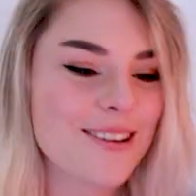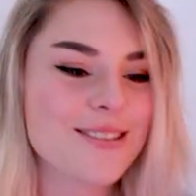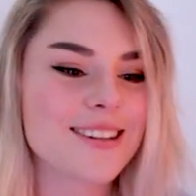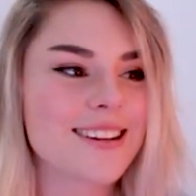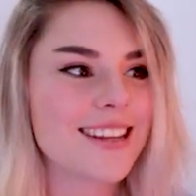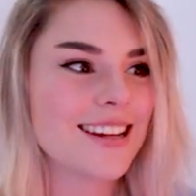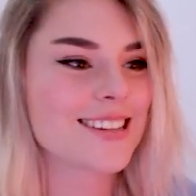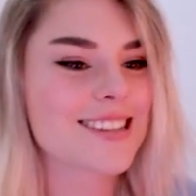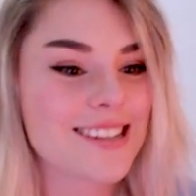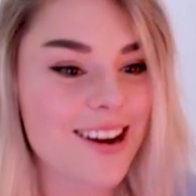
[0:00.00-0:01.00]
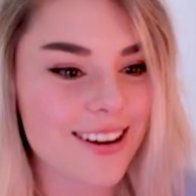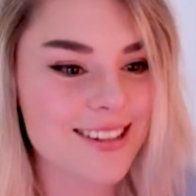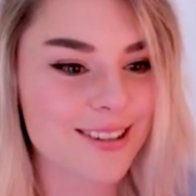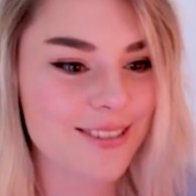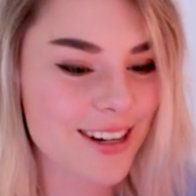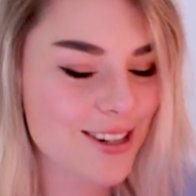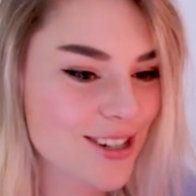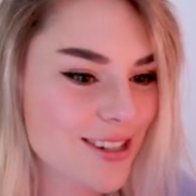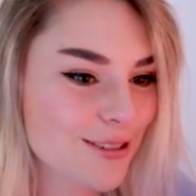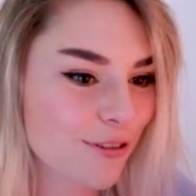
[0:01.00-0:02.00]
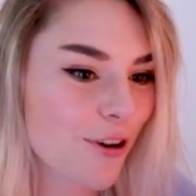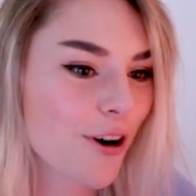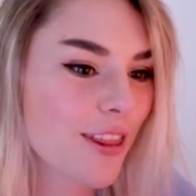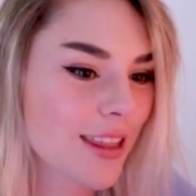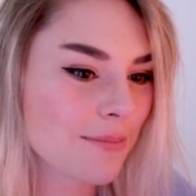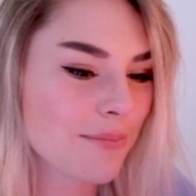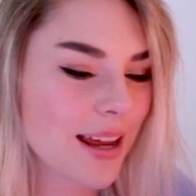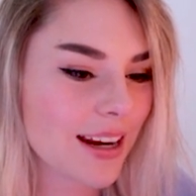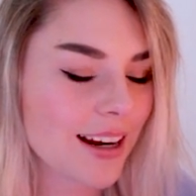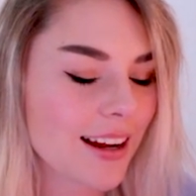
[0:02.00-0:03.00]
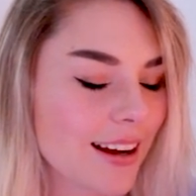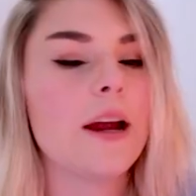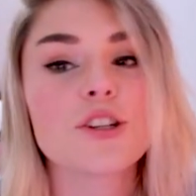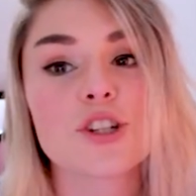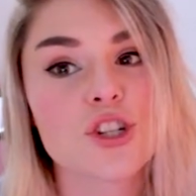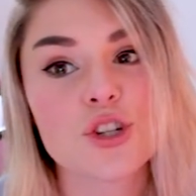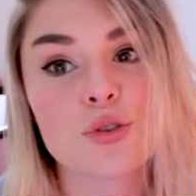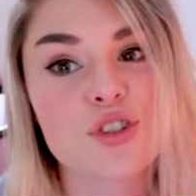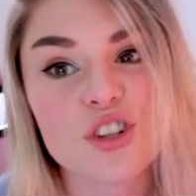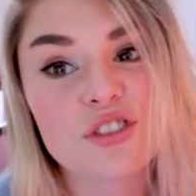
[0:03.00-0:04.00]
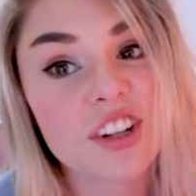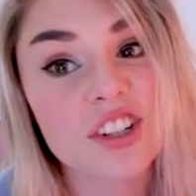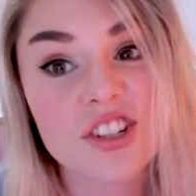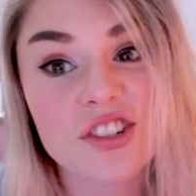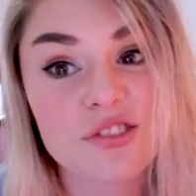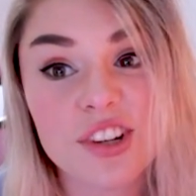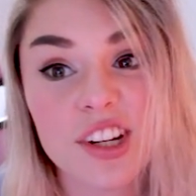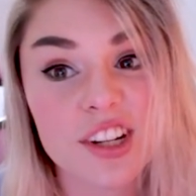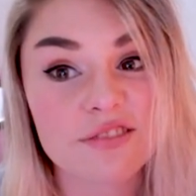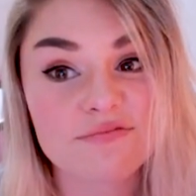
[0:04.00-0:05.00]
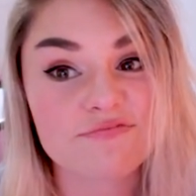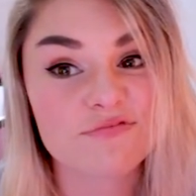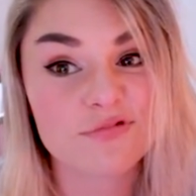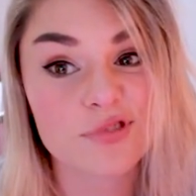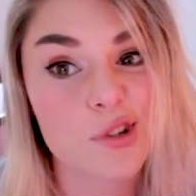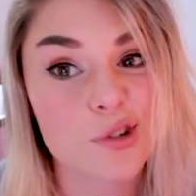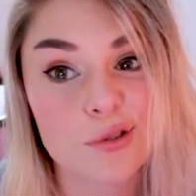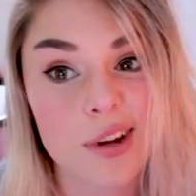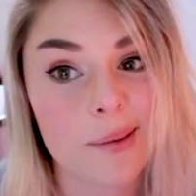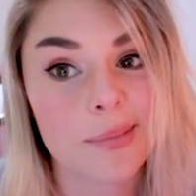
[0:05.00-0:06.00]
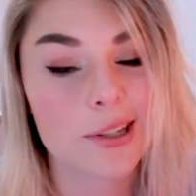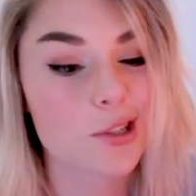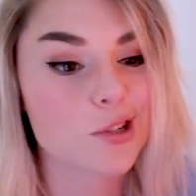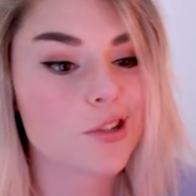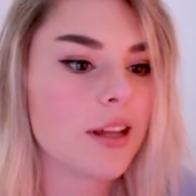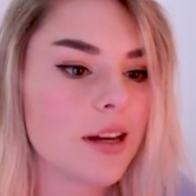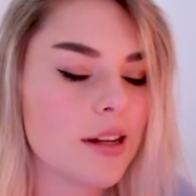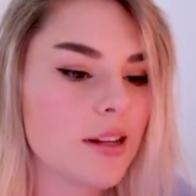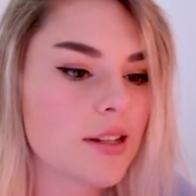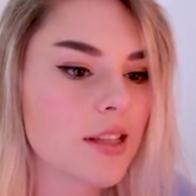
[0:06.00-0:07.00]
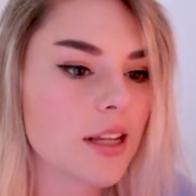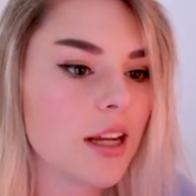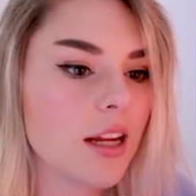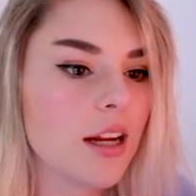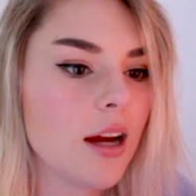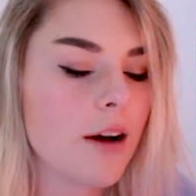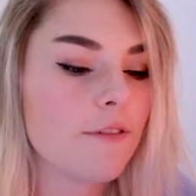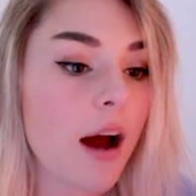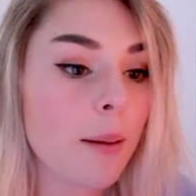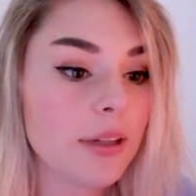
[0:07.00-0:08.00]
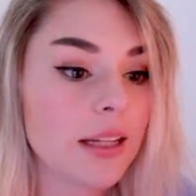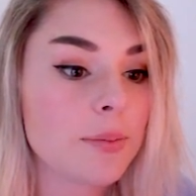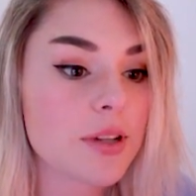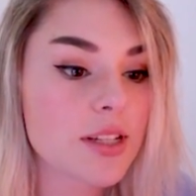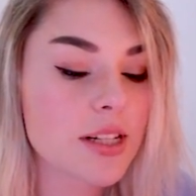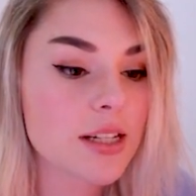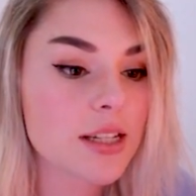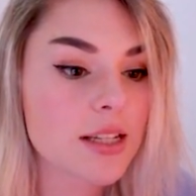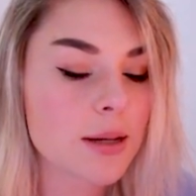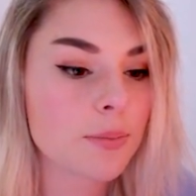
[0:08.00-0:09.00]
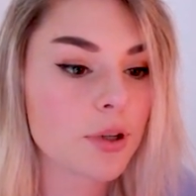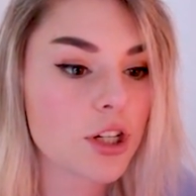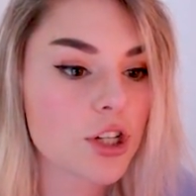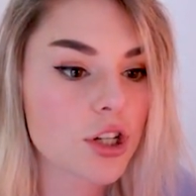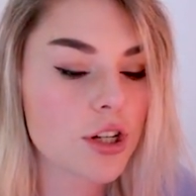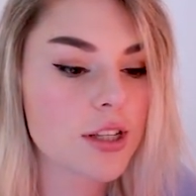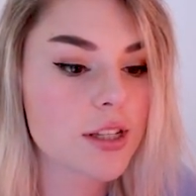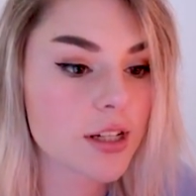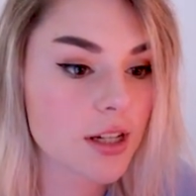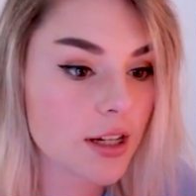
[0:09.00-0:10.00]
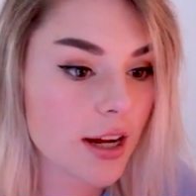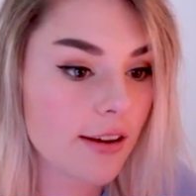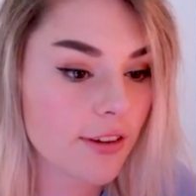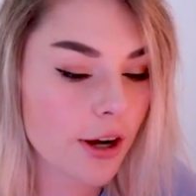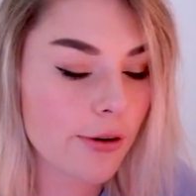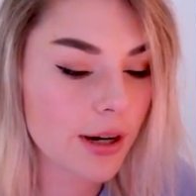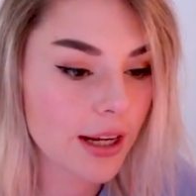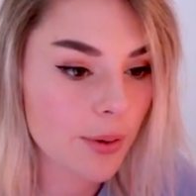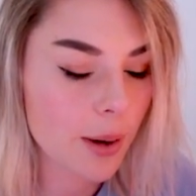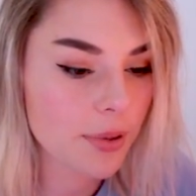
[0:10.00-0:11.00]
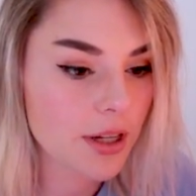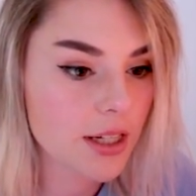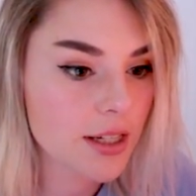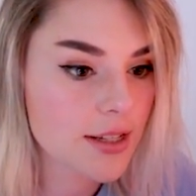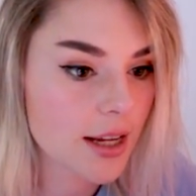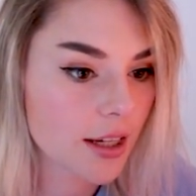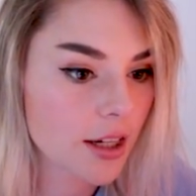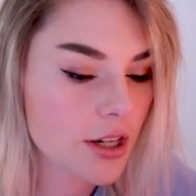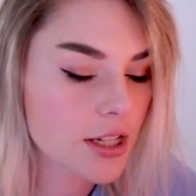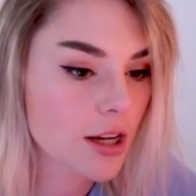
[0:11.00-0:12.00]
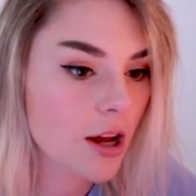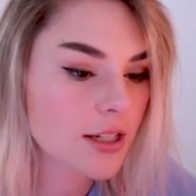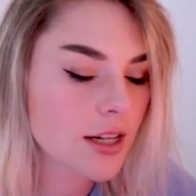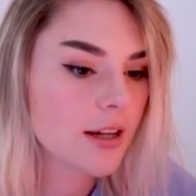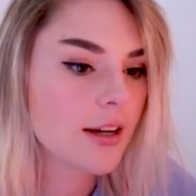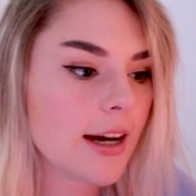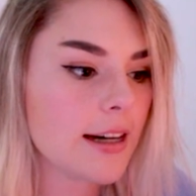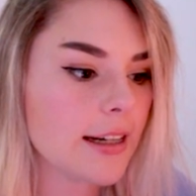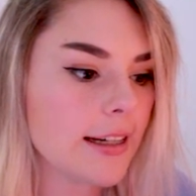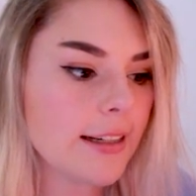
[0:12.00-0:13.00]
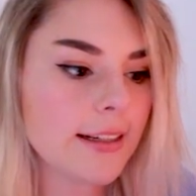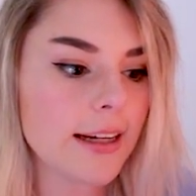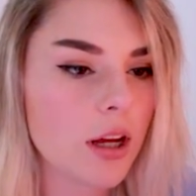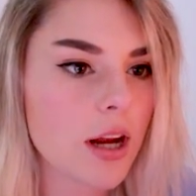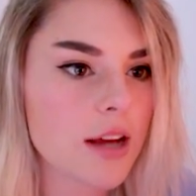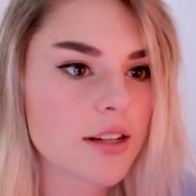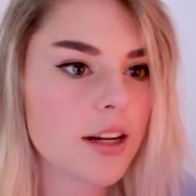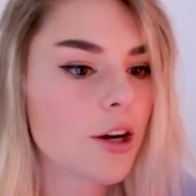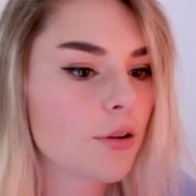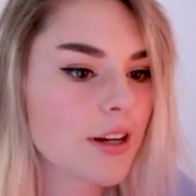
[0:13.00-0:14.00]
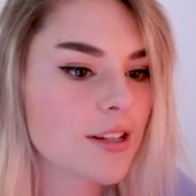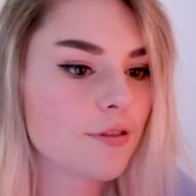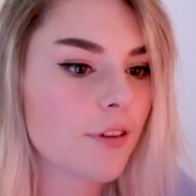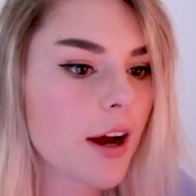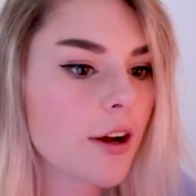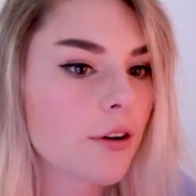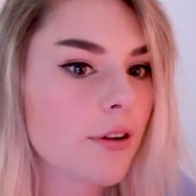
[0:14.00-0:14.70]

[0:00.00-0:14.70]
those are the stock syringes for the medic. It just shoots syringes really to do damage. That is the Family Business. I'm pretty sure it's a heavy only weapon, secondary slot. And it has an increased fire